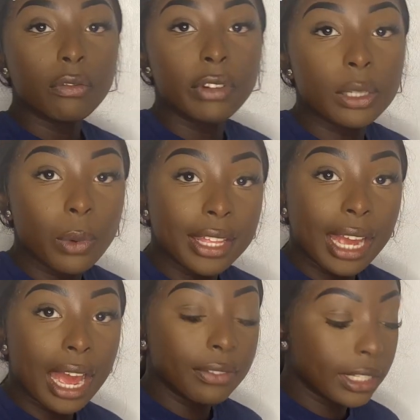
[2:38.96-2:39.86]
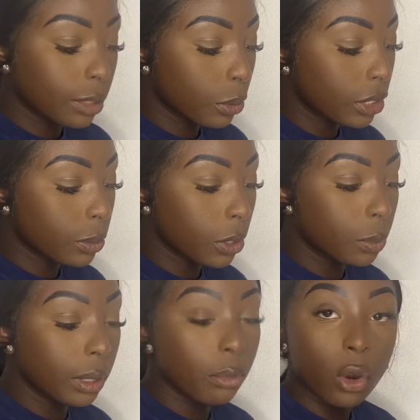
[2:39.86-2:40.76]
Reason why they have this is because it's supposed
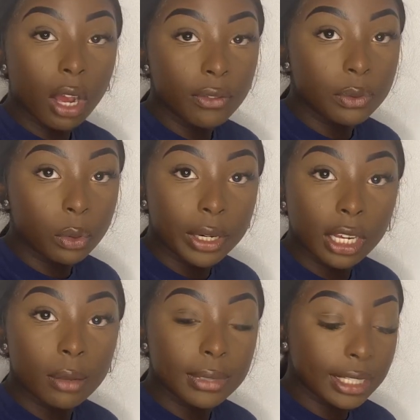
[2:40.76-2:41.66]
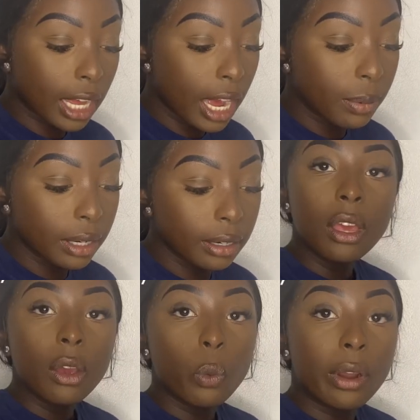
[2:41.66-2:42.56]
to be more comfortable when it comes to typing,
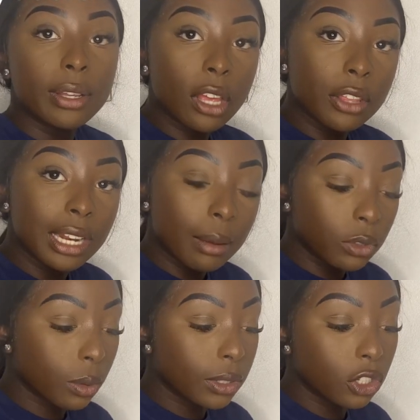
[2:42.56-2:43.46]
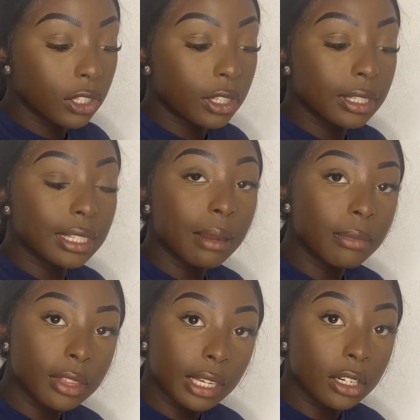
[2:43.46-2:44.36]
whereas other laptops are just the same
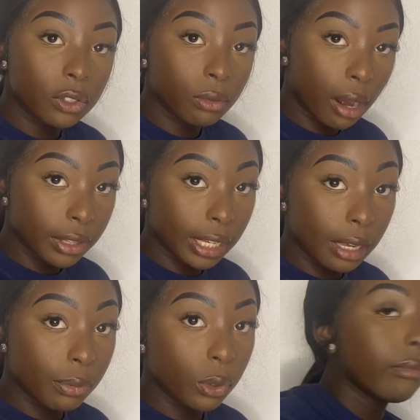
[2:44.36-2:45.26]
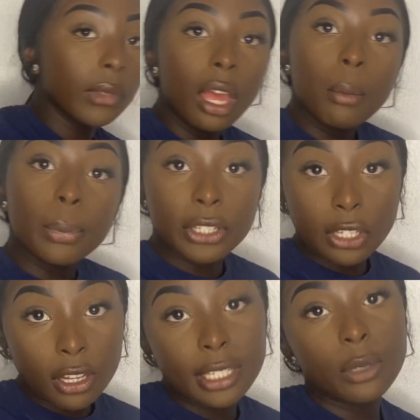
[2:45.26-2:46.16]
thickness throughout the keyboard, but the
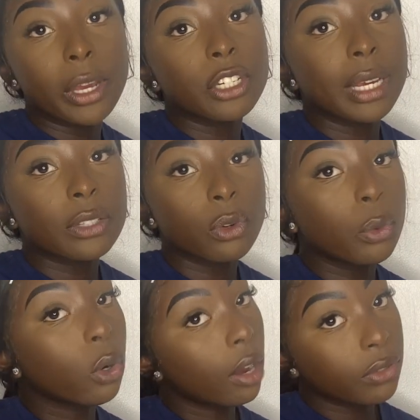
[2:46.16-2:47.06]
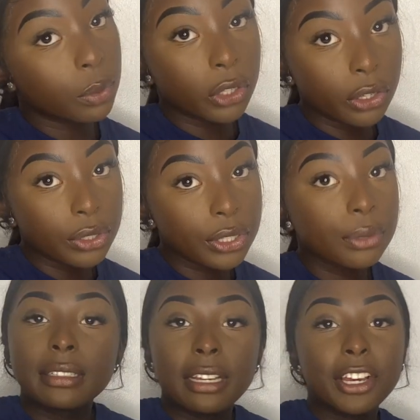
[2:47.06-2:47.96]
slanted wedge makes for a more comfortable use.
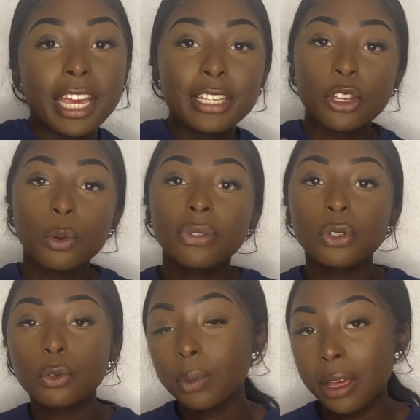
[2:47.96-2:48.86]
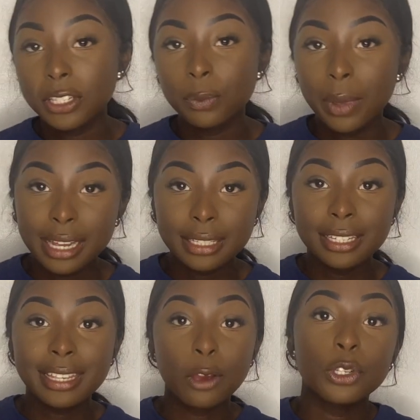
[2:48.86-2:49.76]
Okay, so we've talked about the specs,
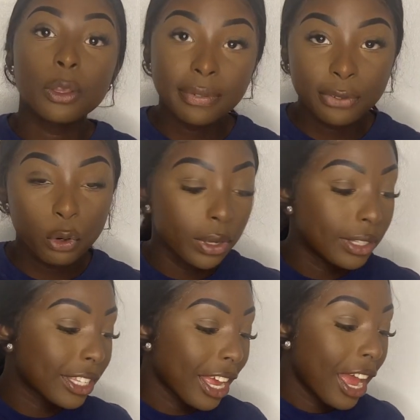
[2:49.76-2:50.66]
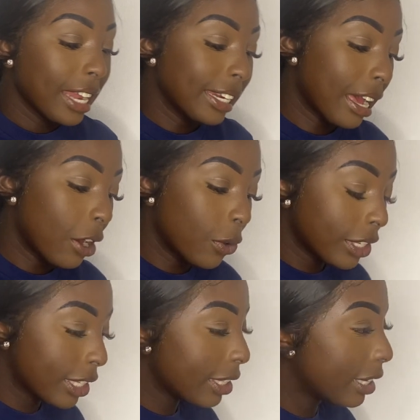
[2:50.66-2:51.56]
let's get onto the performance. Now,
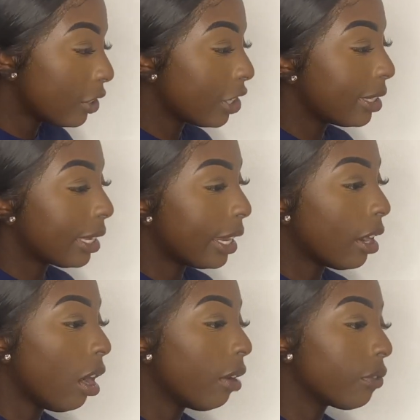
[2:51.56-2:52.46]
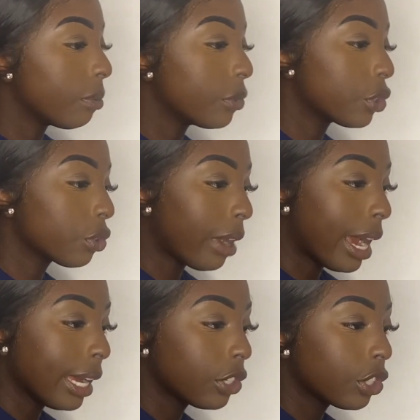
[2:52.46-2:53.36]
this is literally setting it up from
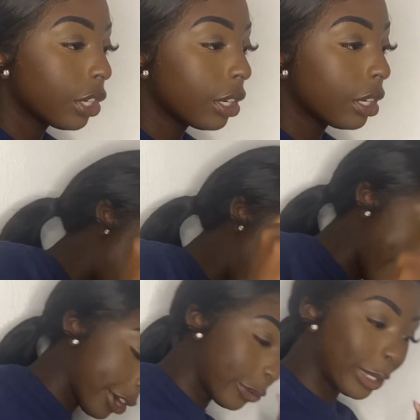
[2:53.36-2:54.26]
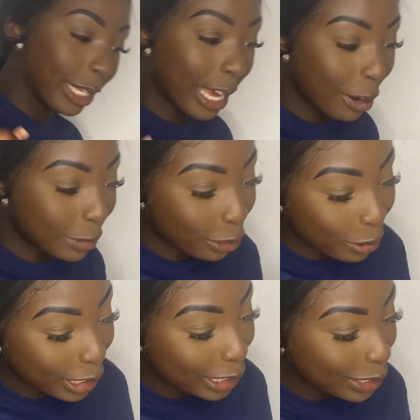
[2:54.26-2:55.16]
scratch. How are we
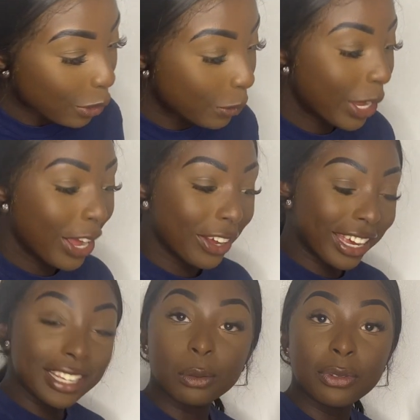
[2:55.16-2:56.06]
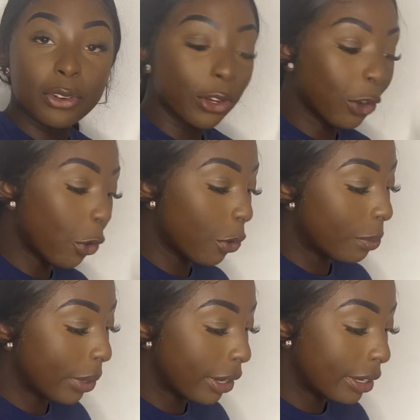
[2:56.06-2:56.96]
turning this on? Okay, so we've got an on
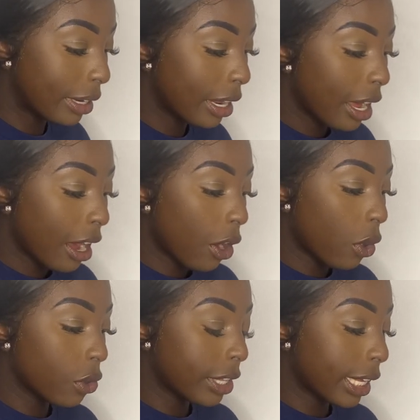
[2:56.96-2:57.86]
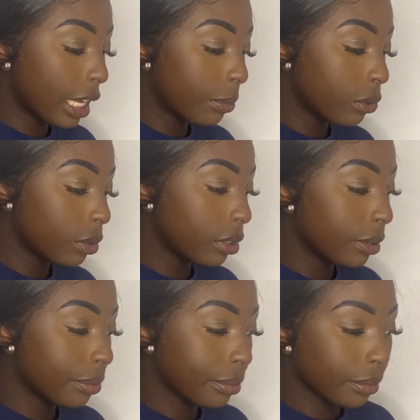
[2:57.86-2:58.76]
button on the keyboard.
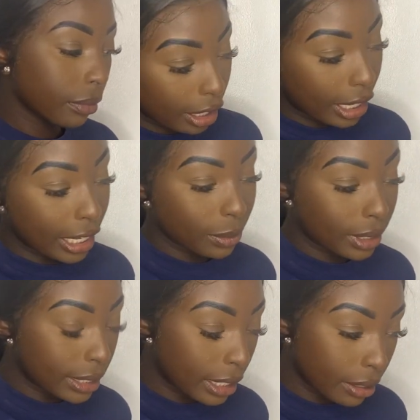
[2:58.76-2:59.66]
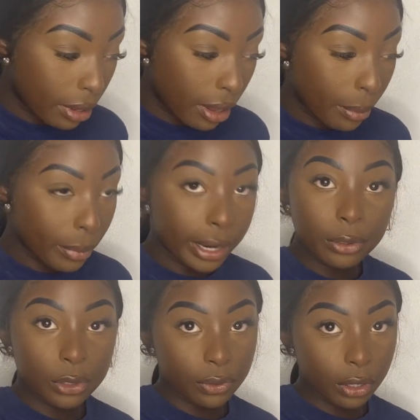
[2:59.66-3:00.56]
As you can see, the
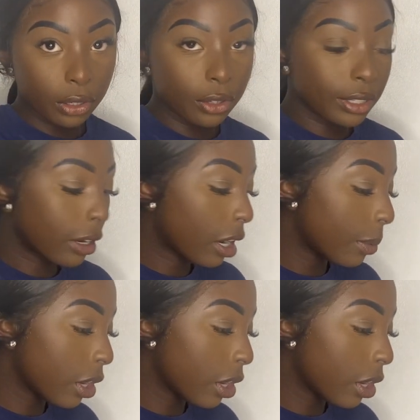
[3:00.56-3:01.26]
Microsoft logo is now coming